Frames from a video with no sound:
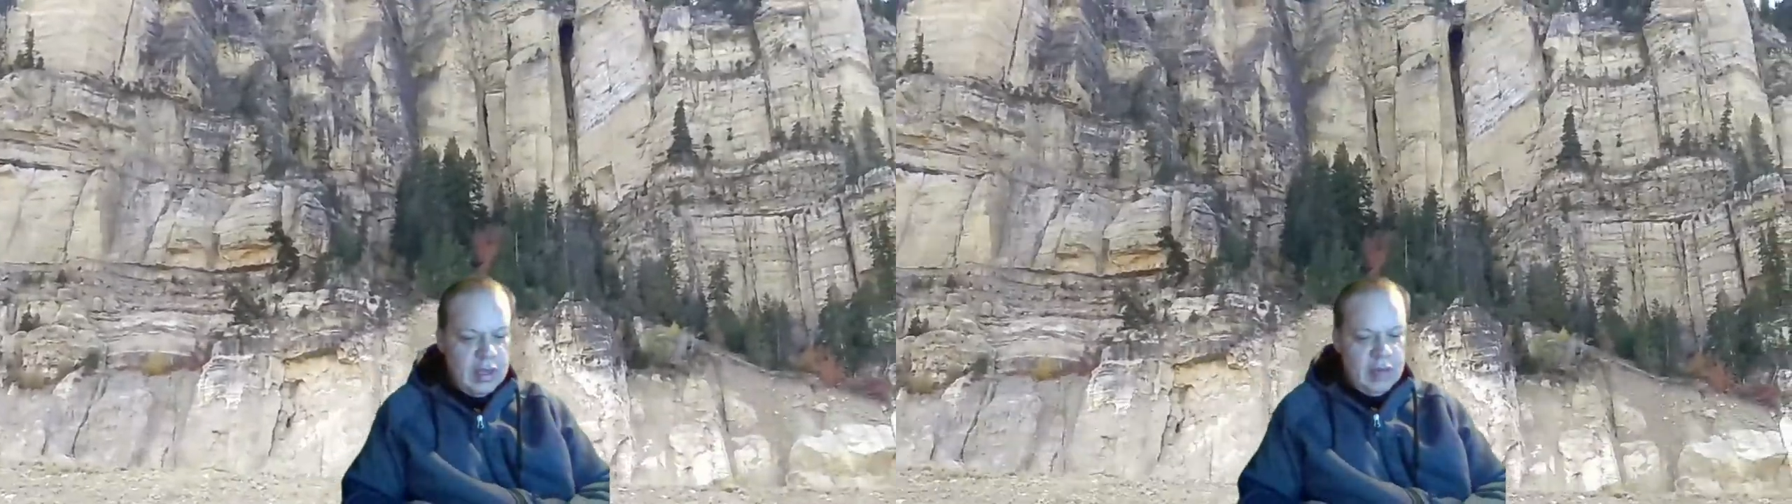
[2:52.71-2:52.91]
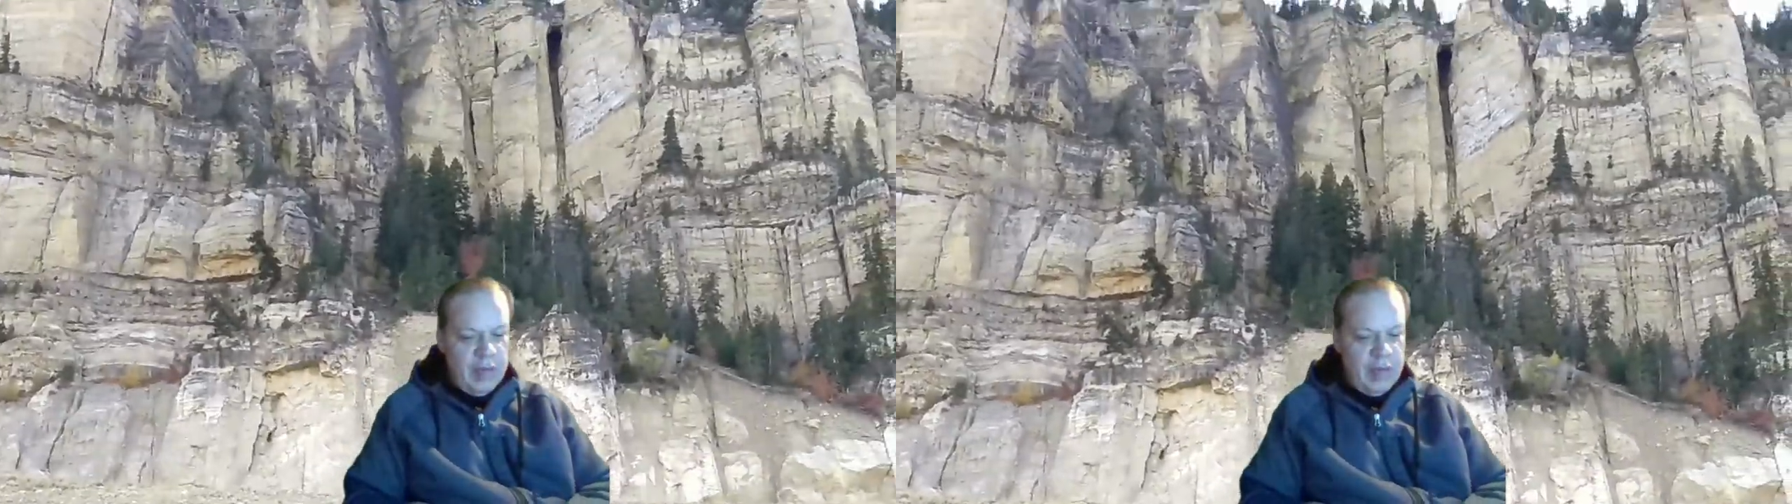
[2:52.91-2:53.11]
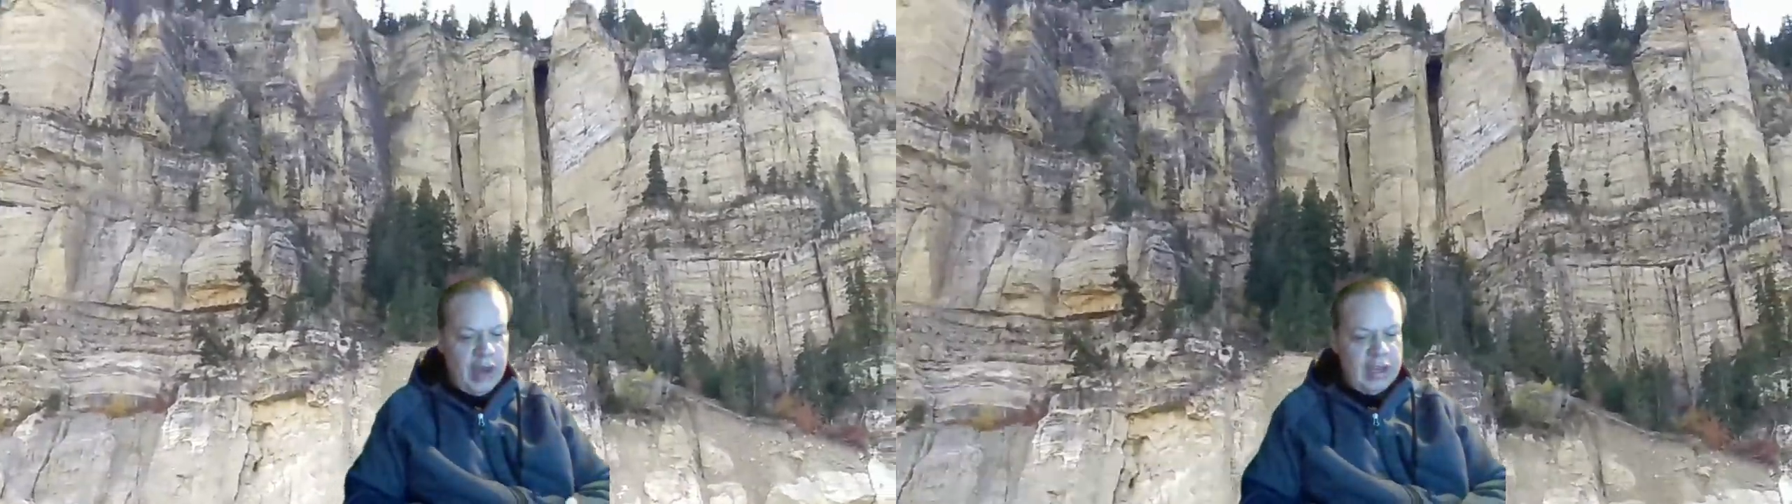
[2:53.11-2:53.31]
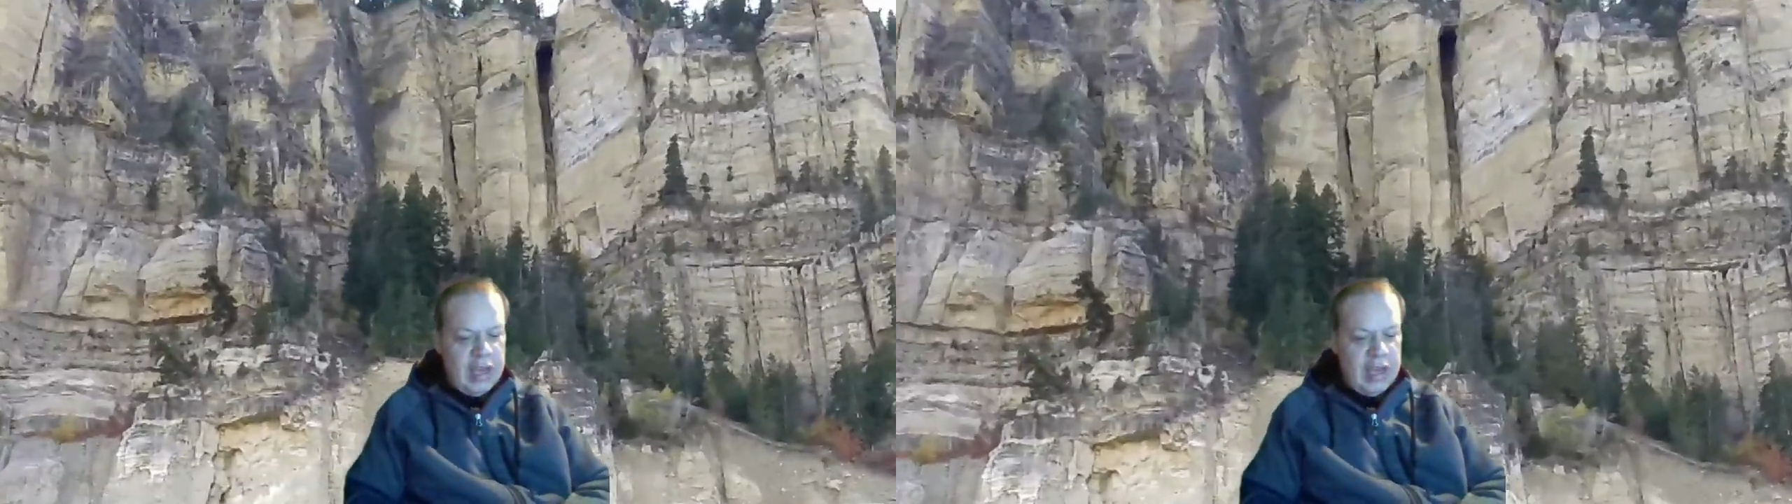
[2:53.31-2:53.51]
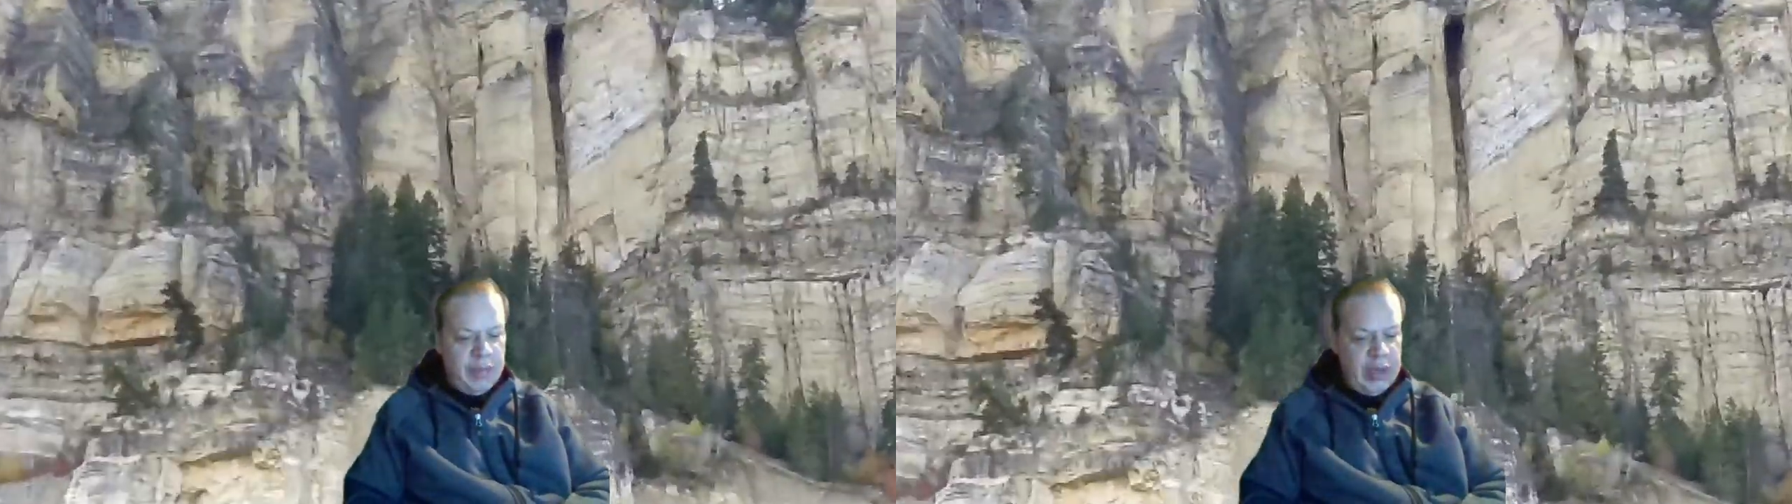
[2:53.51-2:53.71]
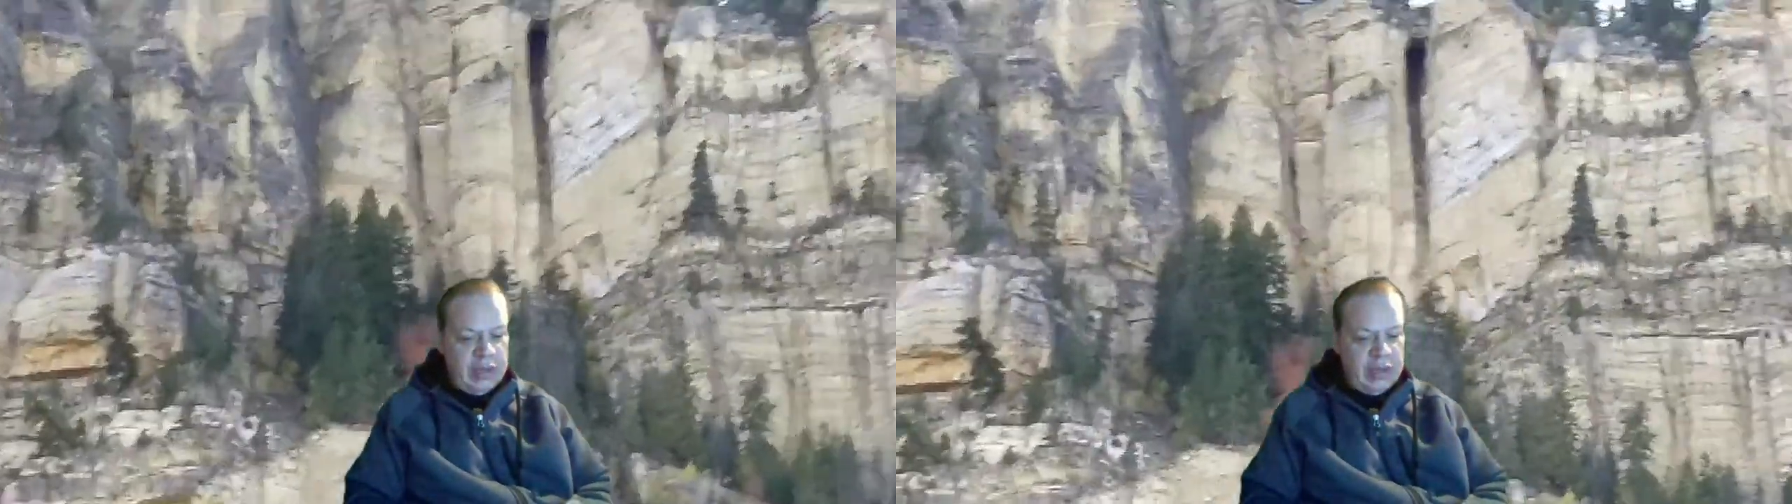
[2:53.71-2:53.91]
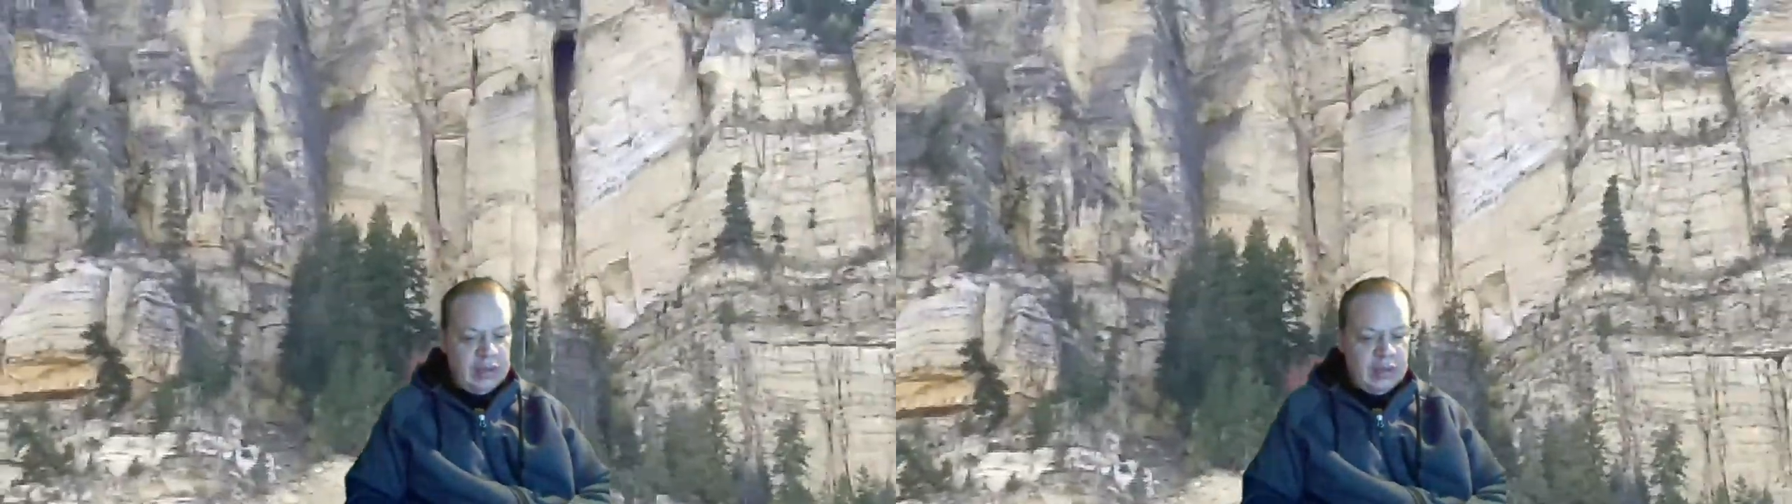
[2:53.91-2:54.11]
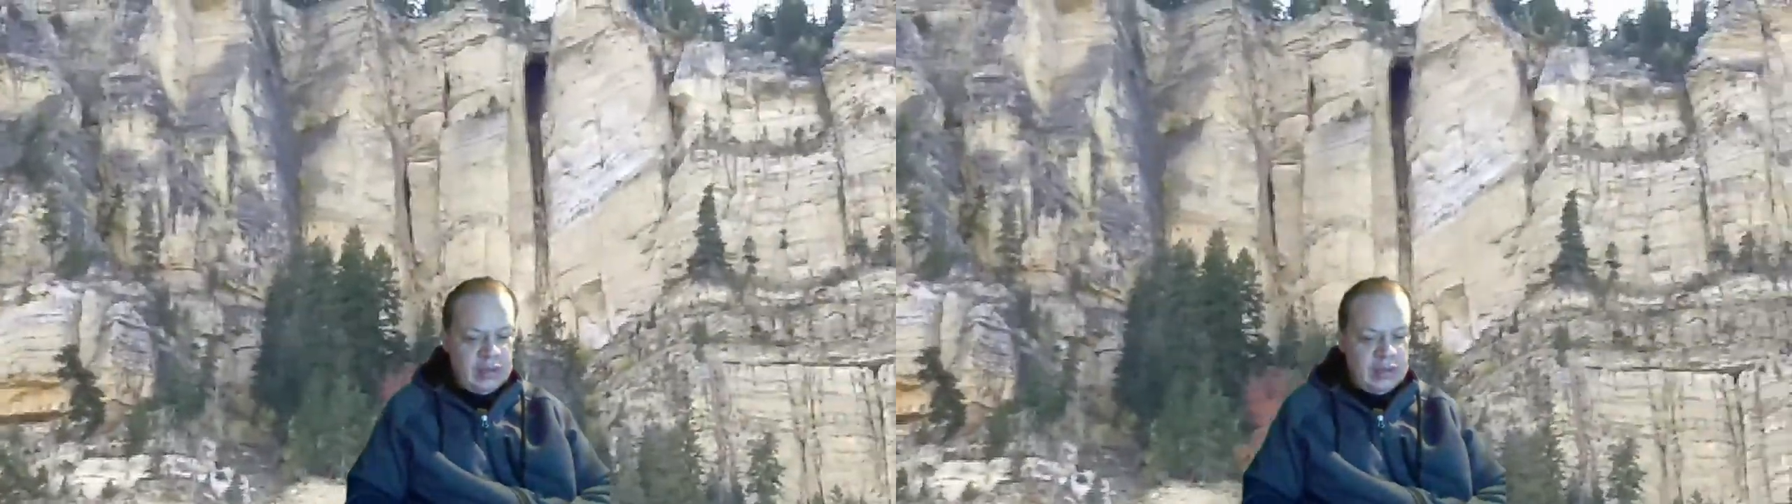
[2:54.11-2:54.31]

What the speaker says: Biden campaign's